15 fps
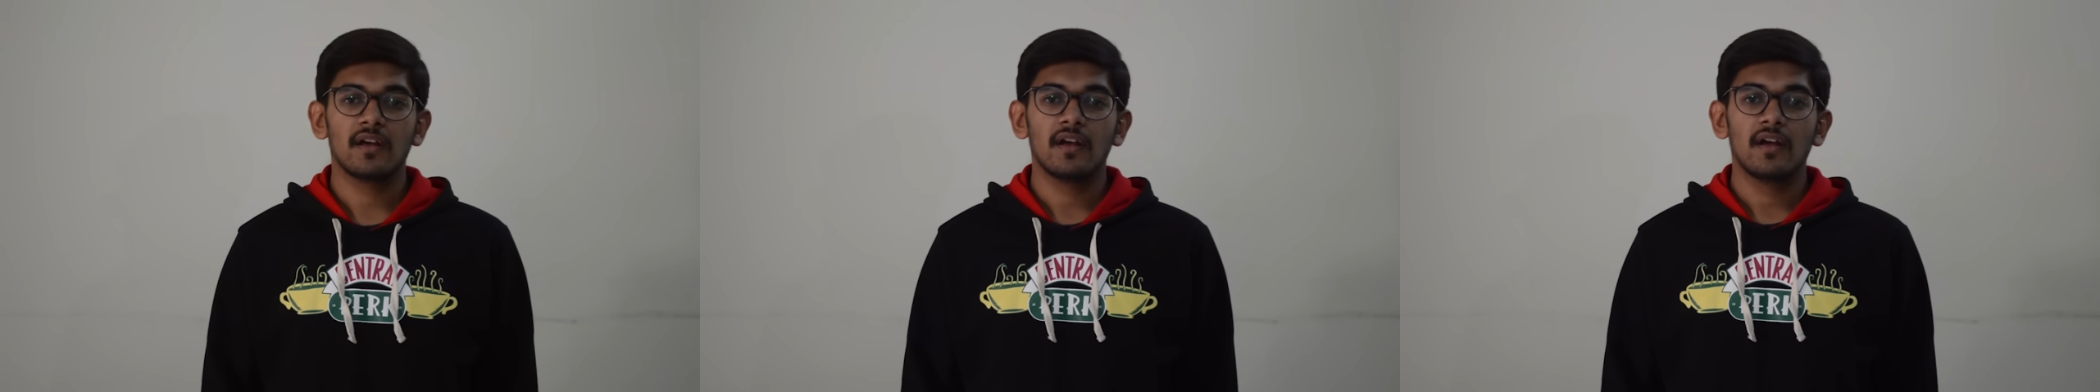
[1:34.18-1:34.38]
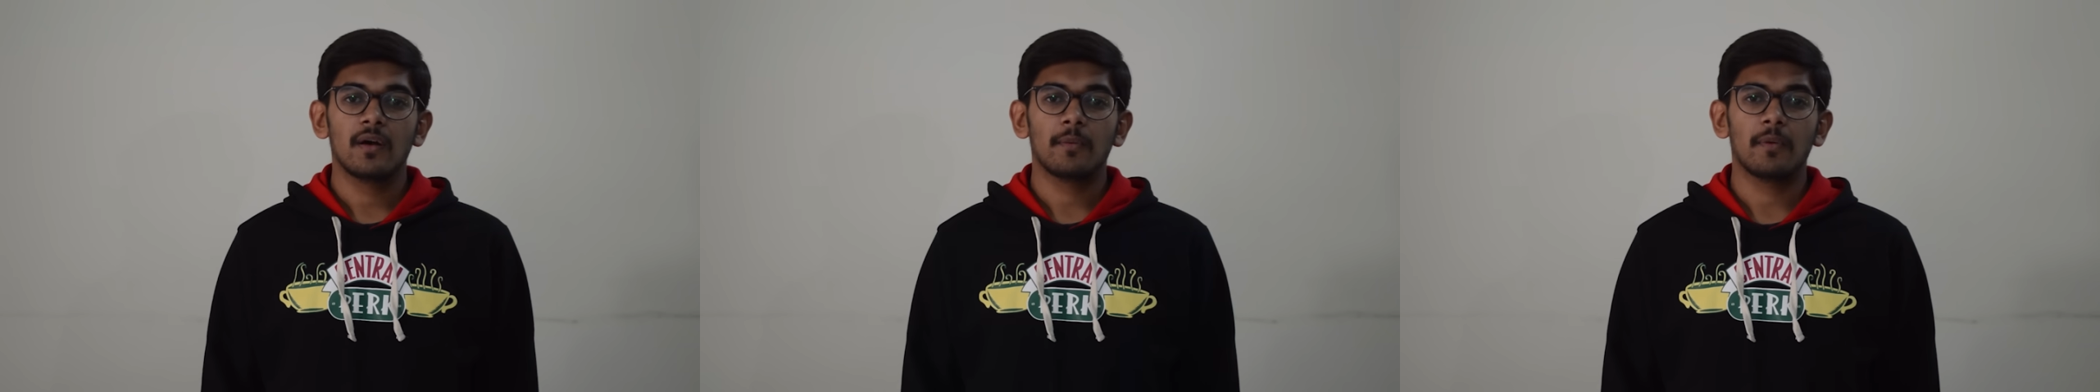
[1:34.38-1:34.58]

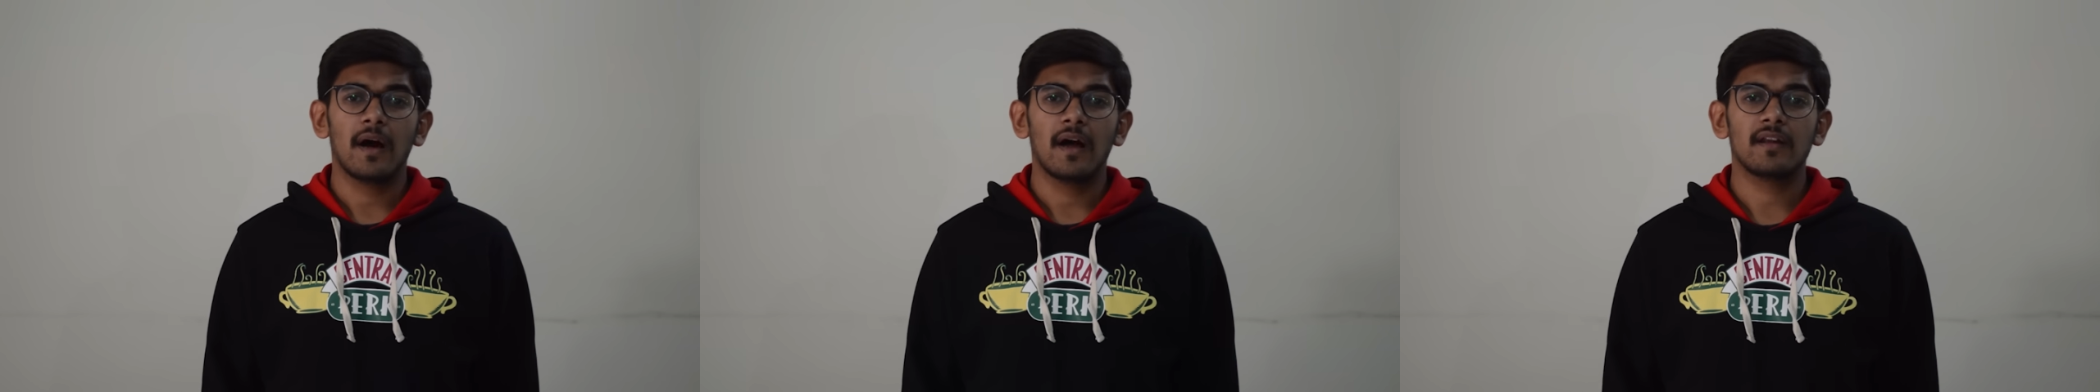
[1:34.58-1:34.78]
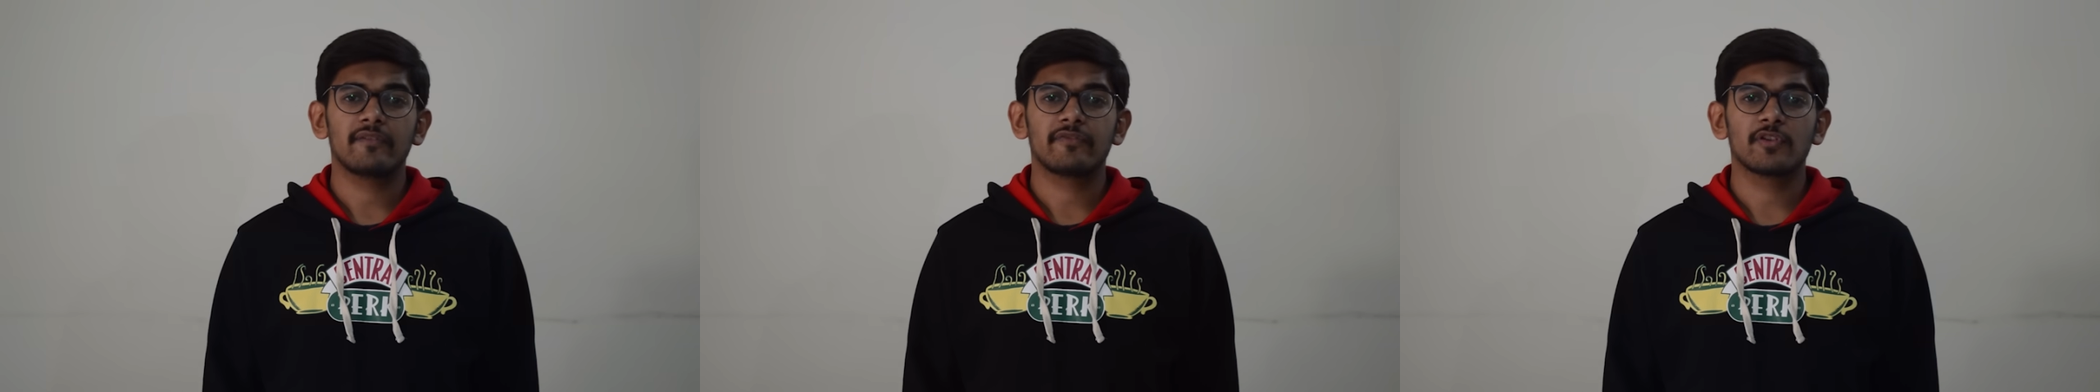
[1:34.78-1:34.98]
while
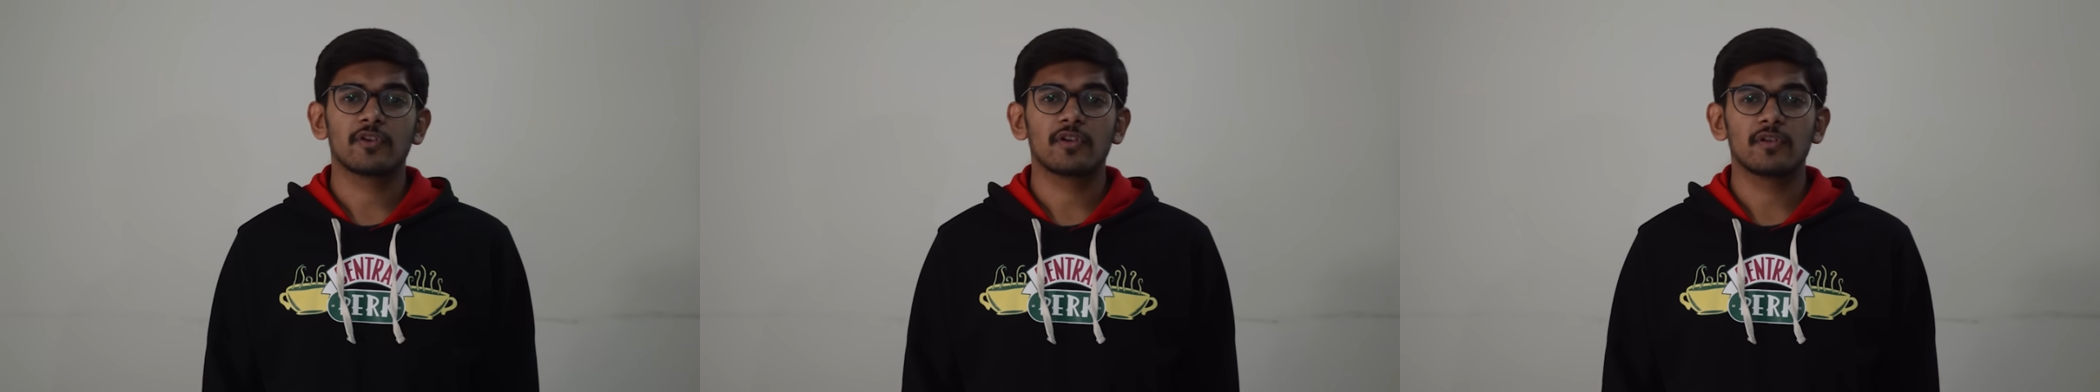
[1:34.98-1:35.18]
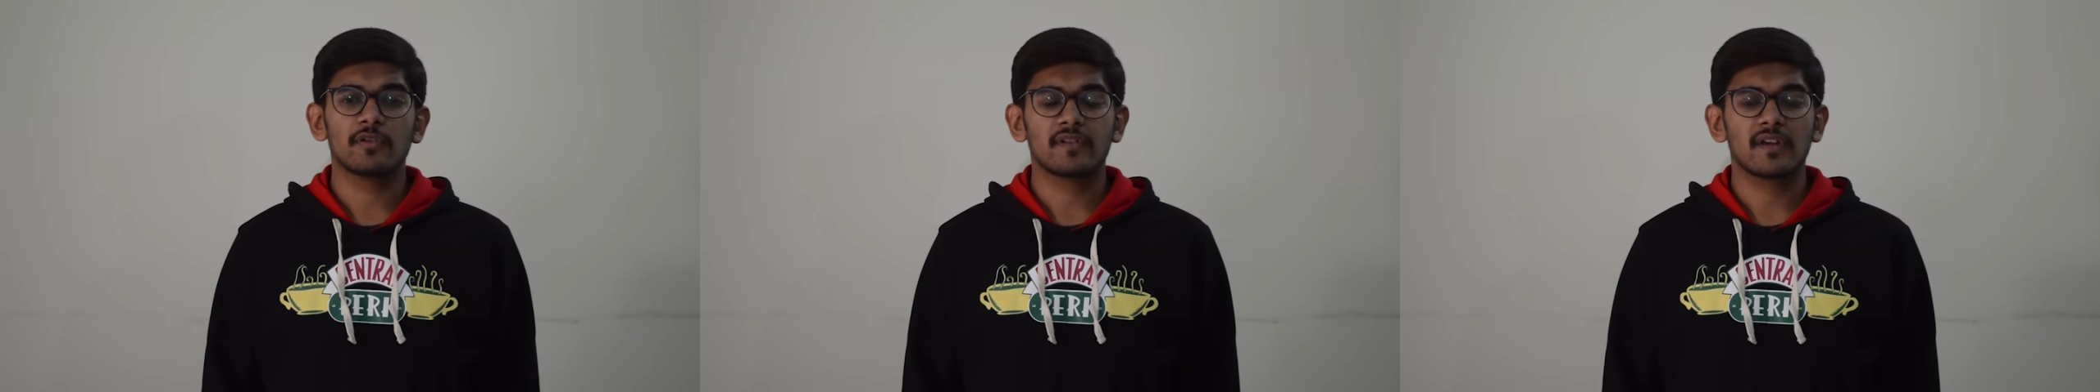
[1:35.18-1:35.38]
if you're
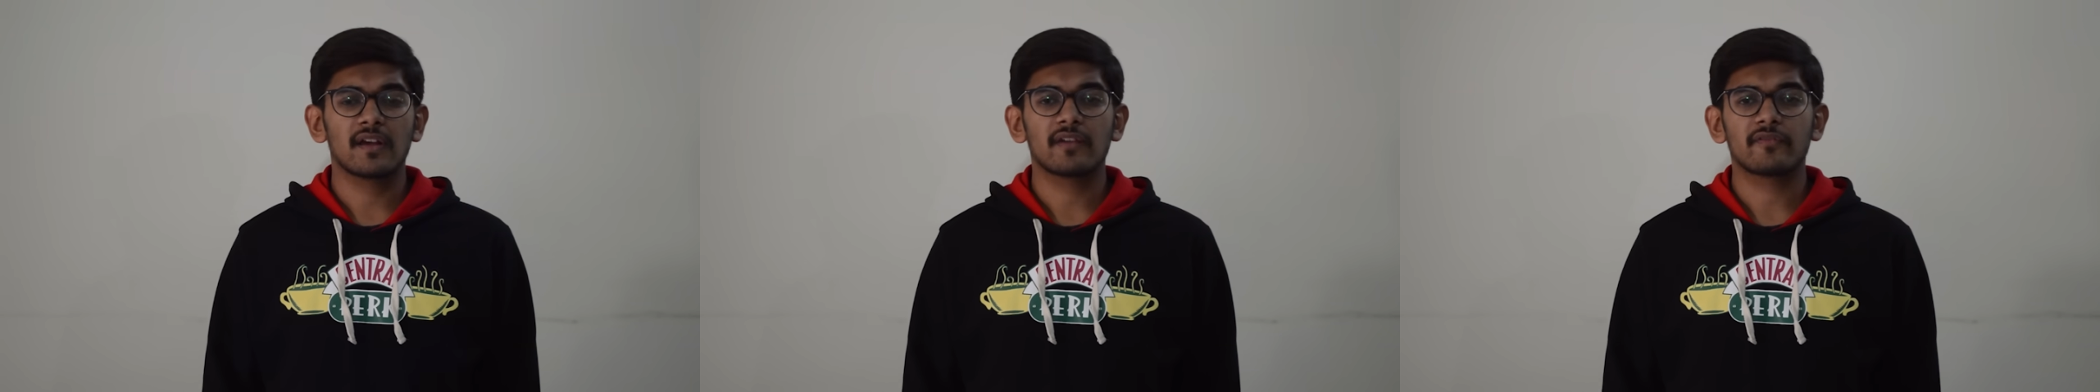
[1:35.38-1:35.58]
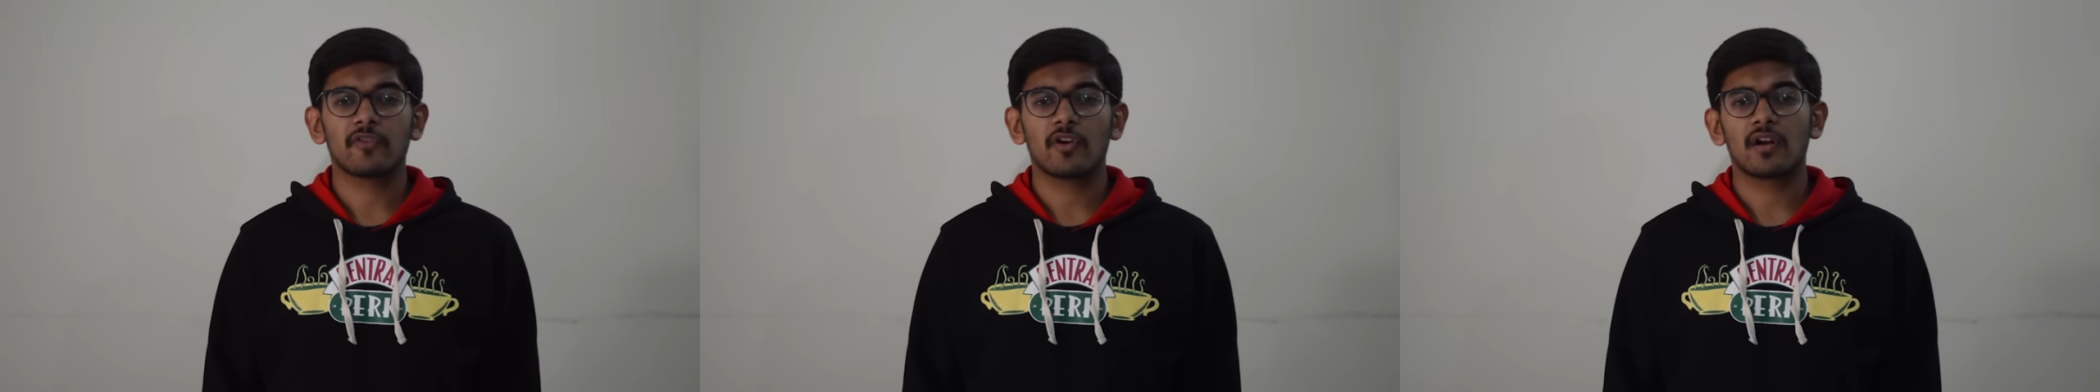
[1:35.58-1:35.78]
using it
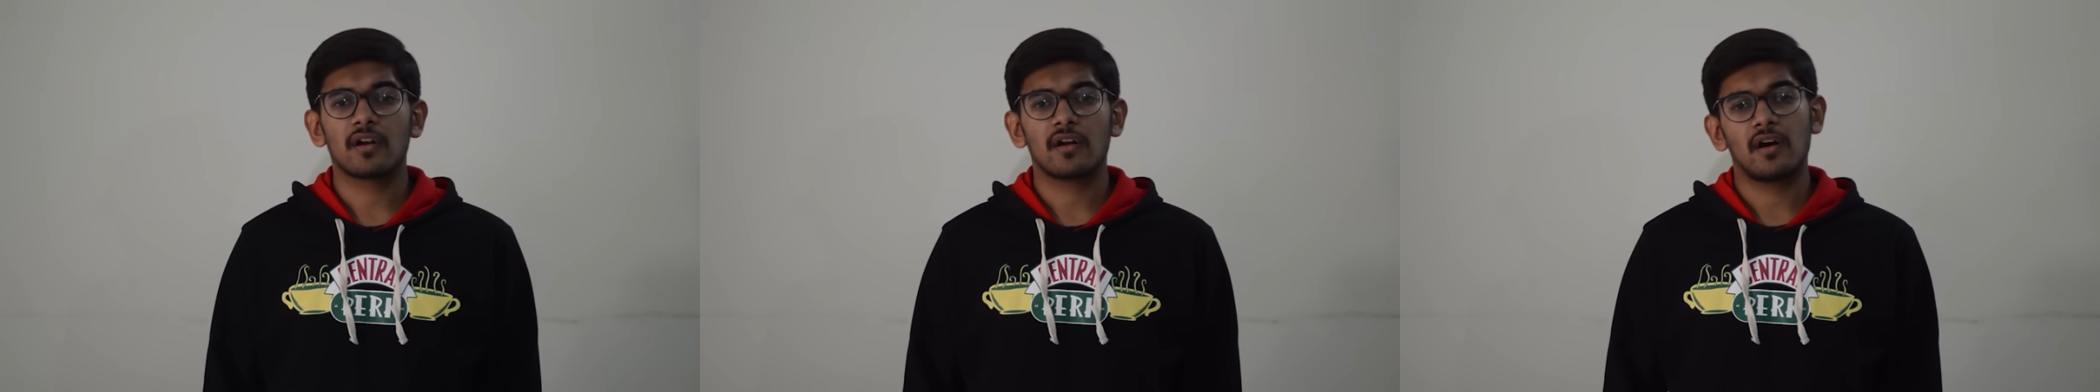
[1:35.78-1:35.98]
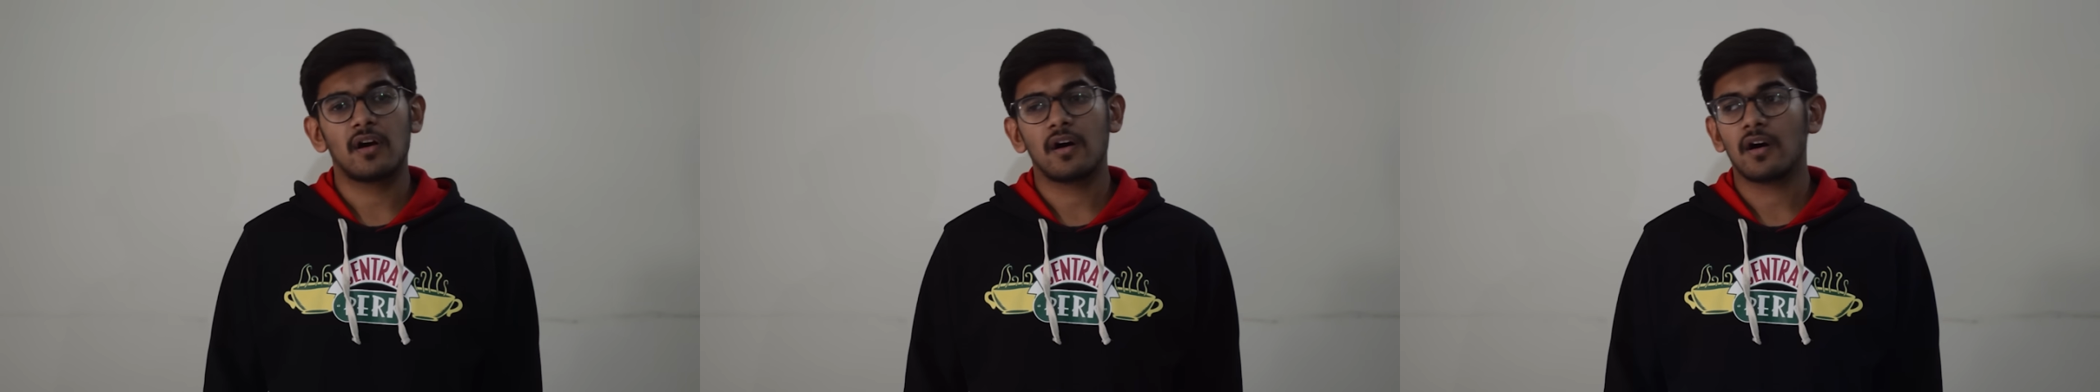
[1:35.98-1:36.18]
for
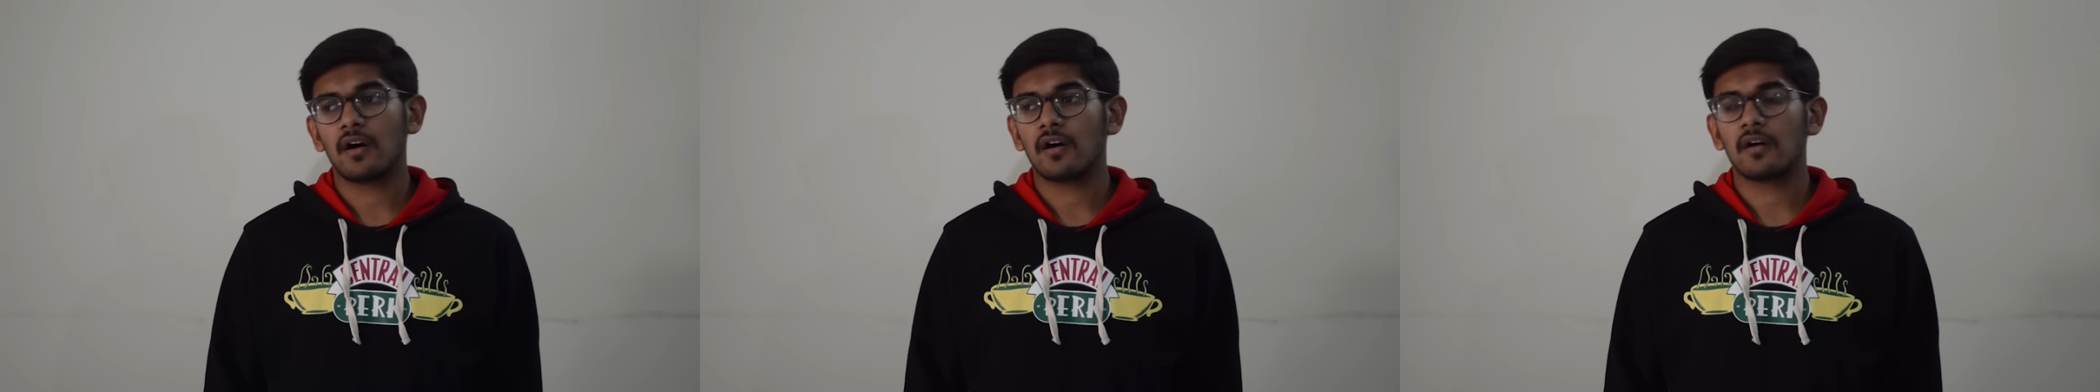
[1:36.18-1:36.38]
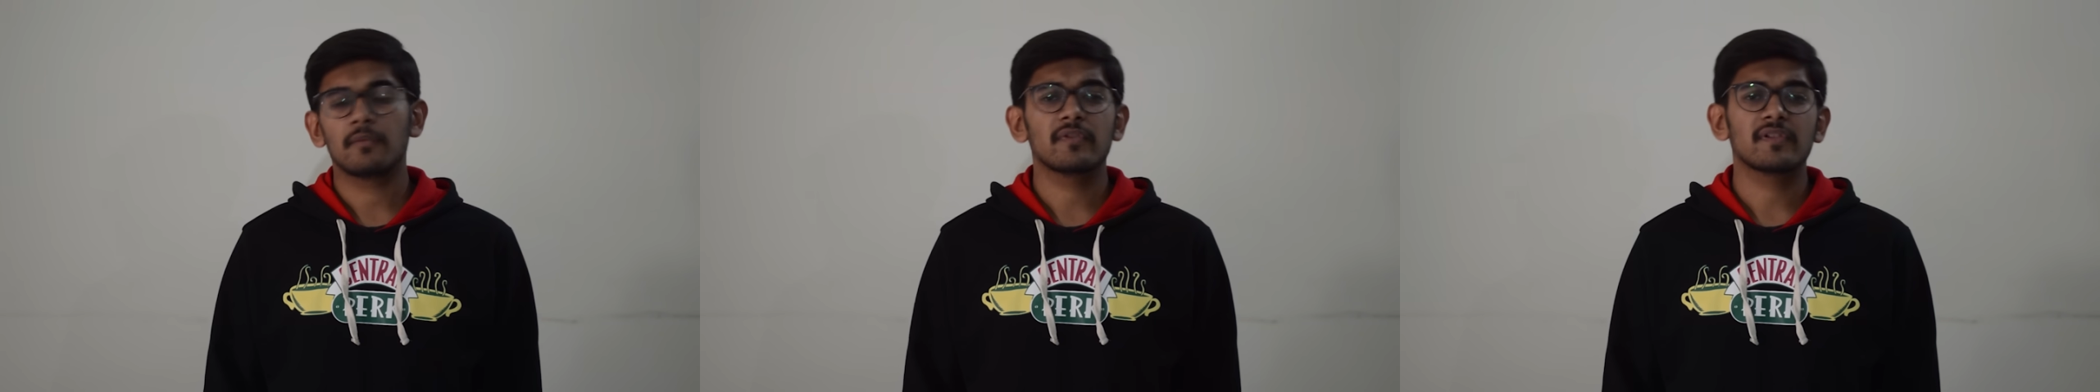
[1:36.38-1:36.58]
uh,